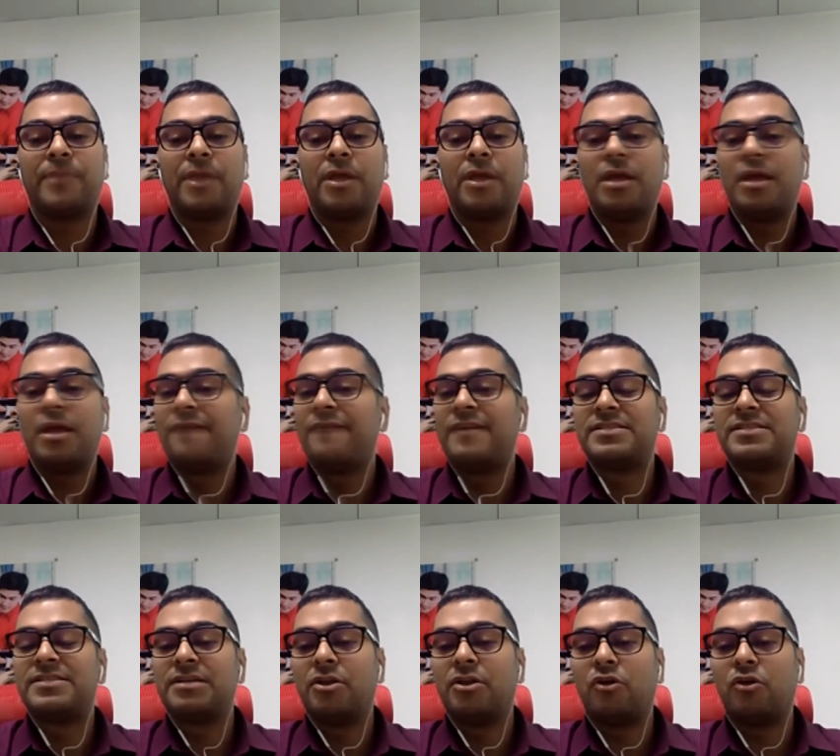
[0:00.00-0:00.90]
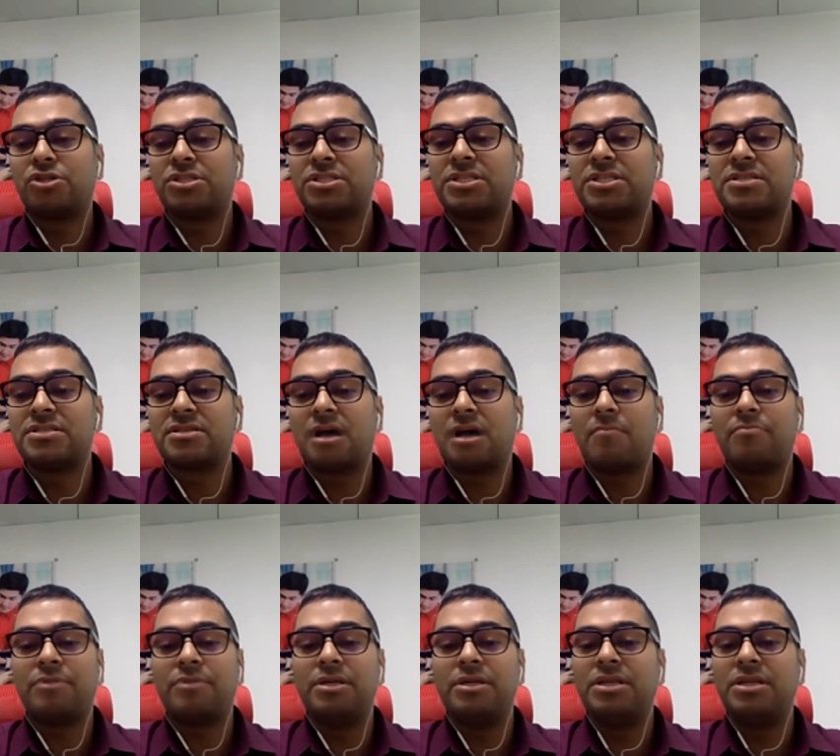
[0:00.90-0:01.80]
If it's a logistics
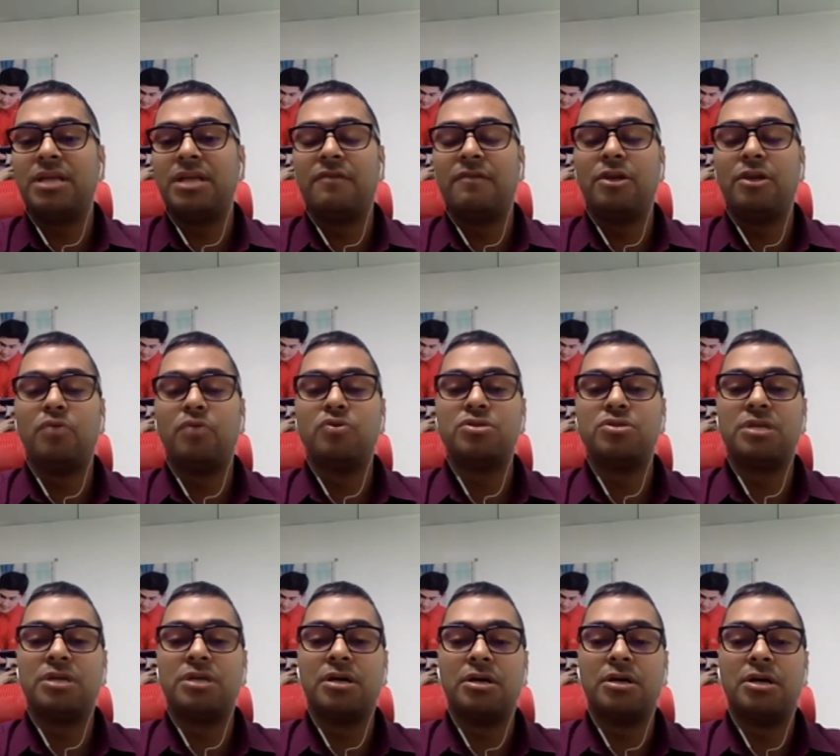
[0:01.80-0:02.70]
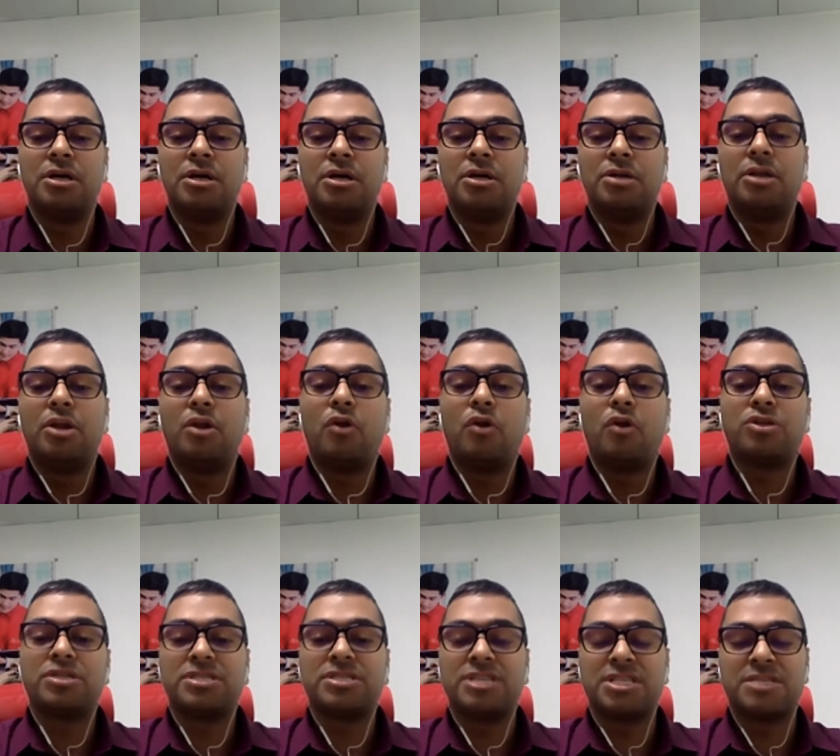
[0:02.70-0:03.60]
company, they will lose the
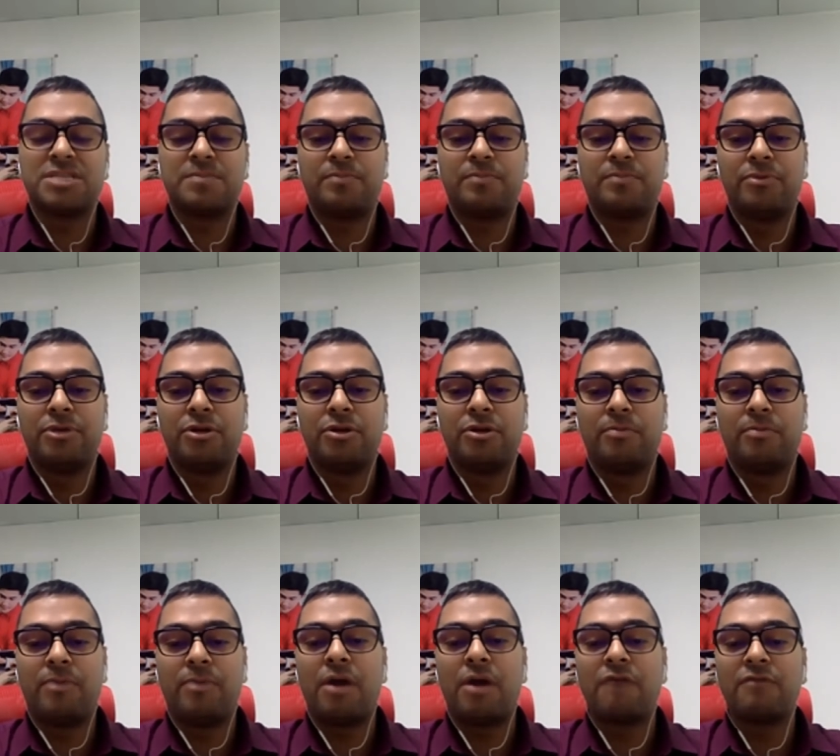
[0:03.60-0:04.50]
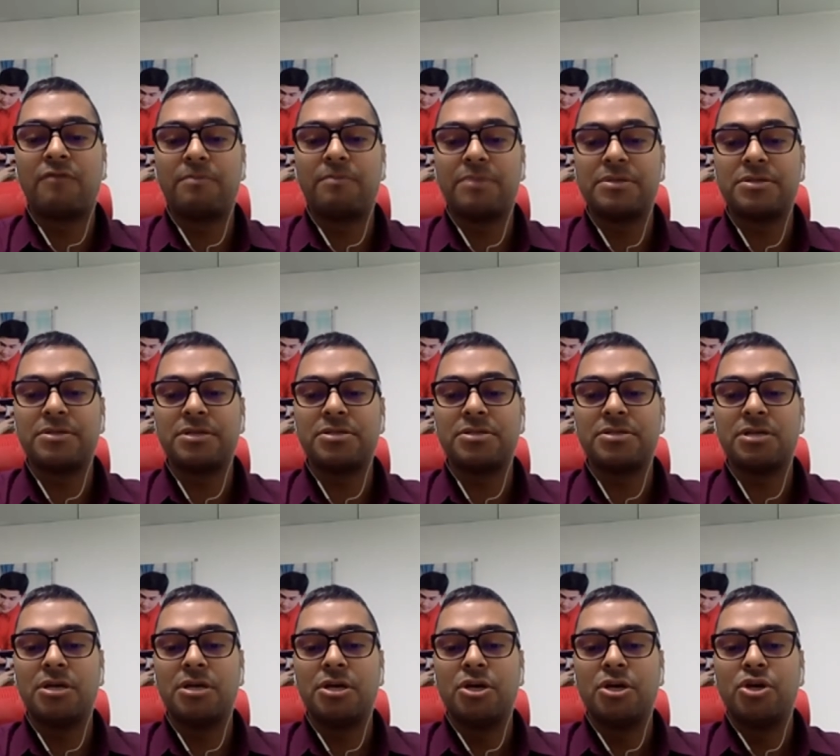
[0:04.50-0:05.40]
logistics part of the business.
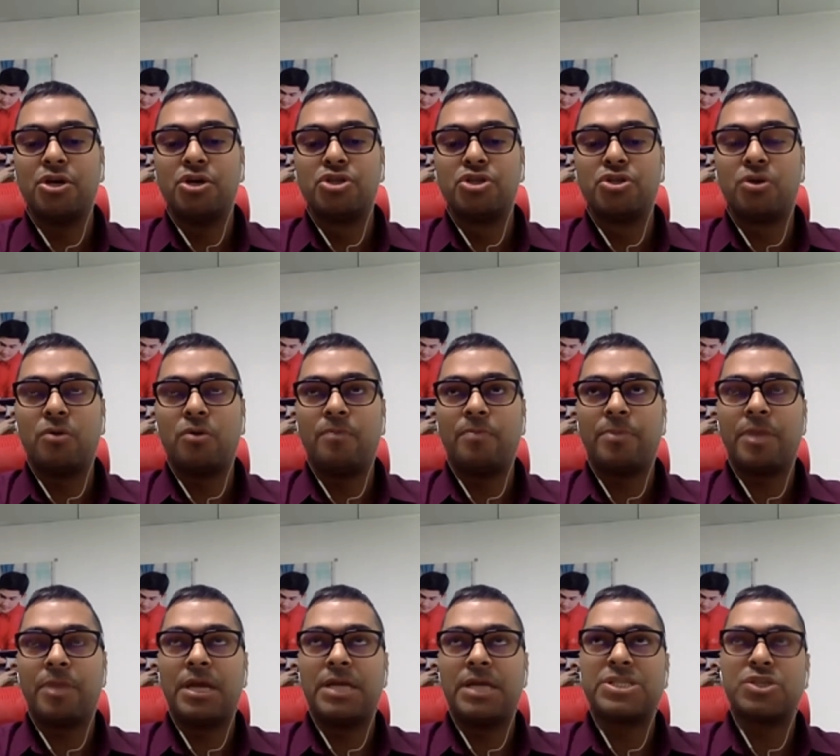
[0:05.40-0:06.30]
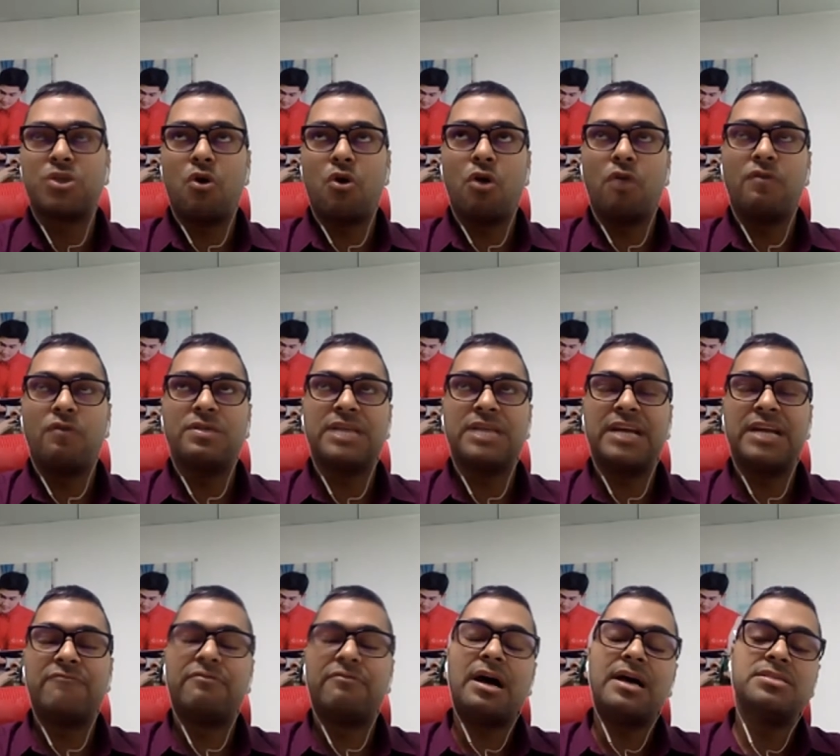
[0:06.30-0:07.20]
So it's always
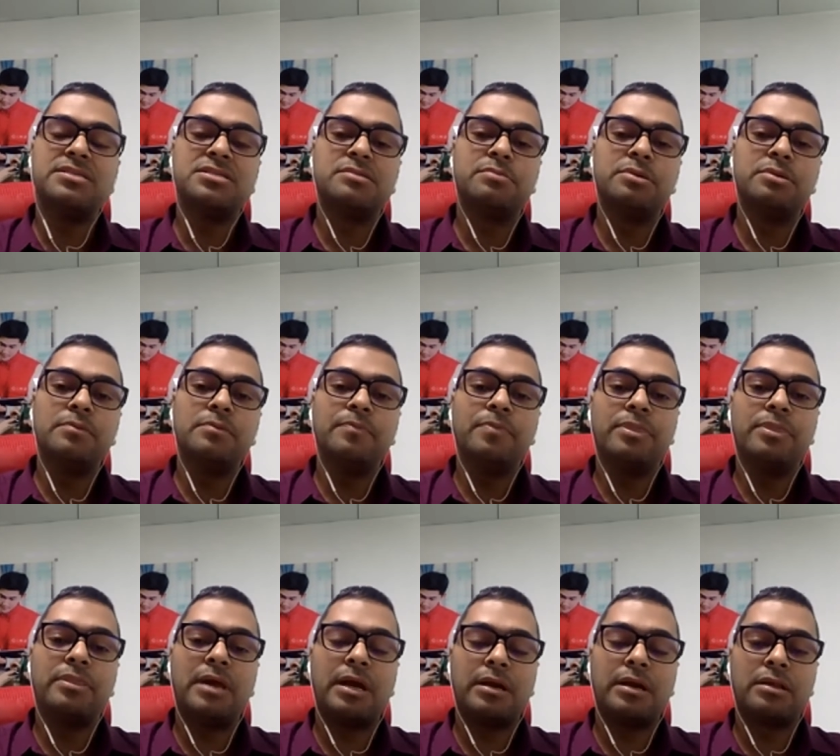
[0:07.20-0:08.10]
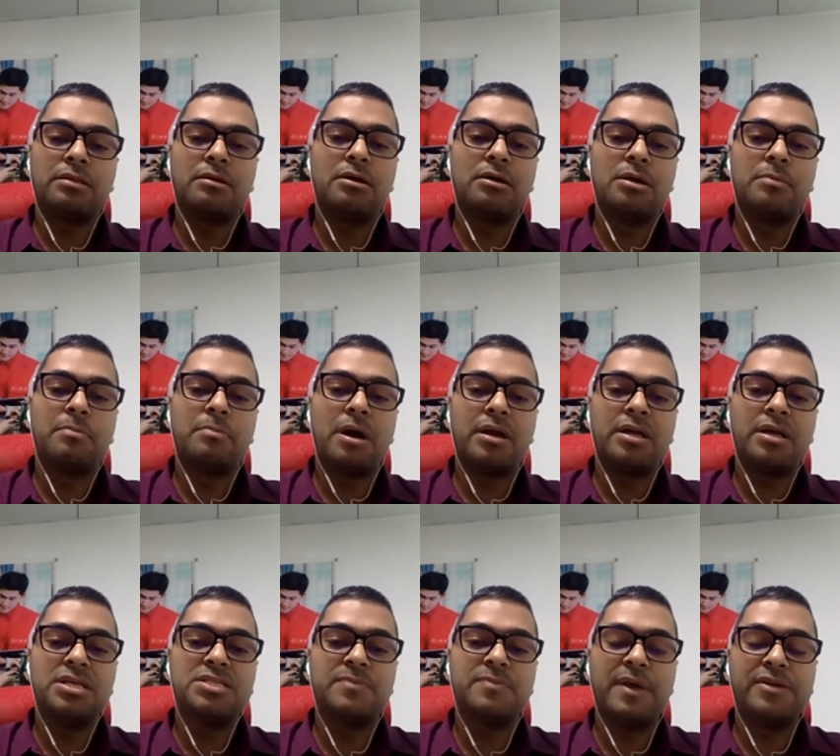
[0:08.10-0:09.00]
advisable that a third party
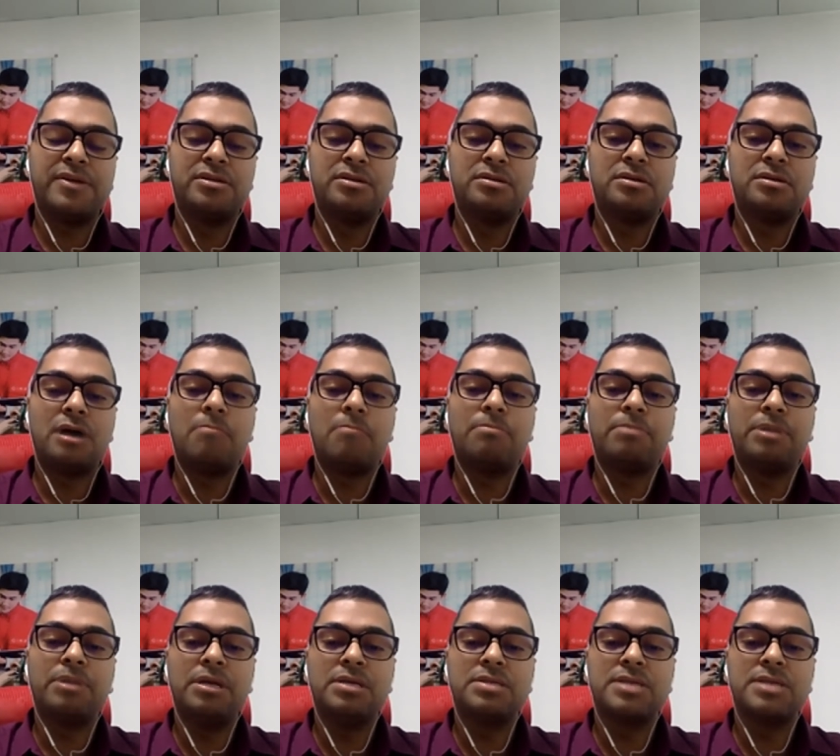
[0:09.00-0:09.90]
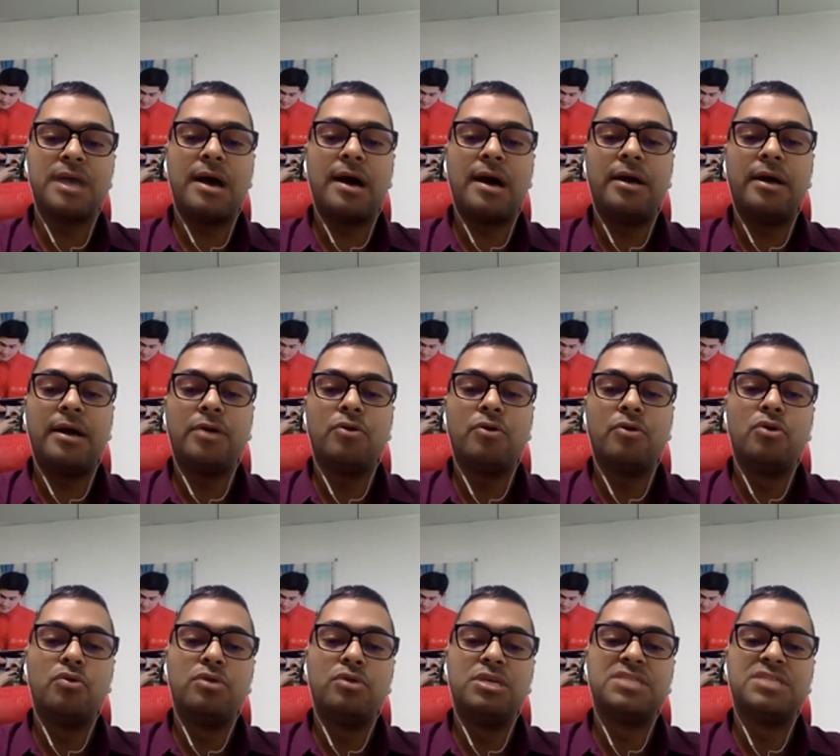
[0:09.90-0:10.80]
inspection company is hired to
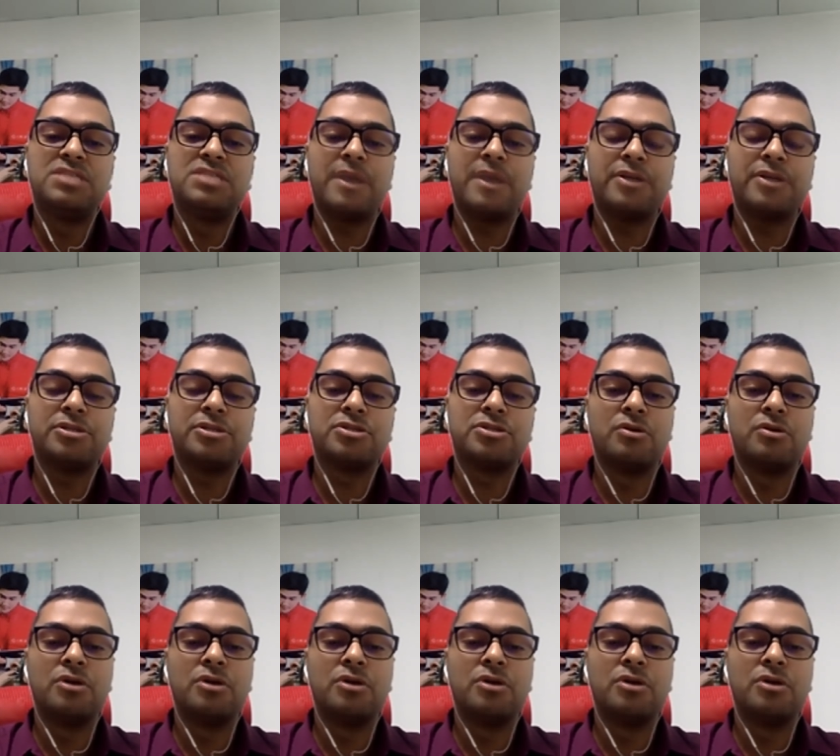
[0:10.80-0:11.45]
do the inspection. So,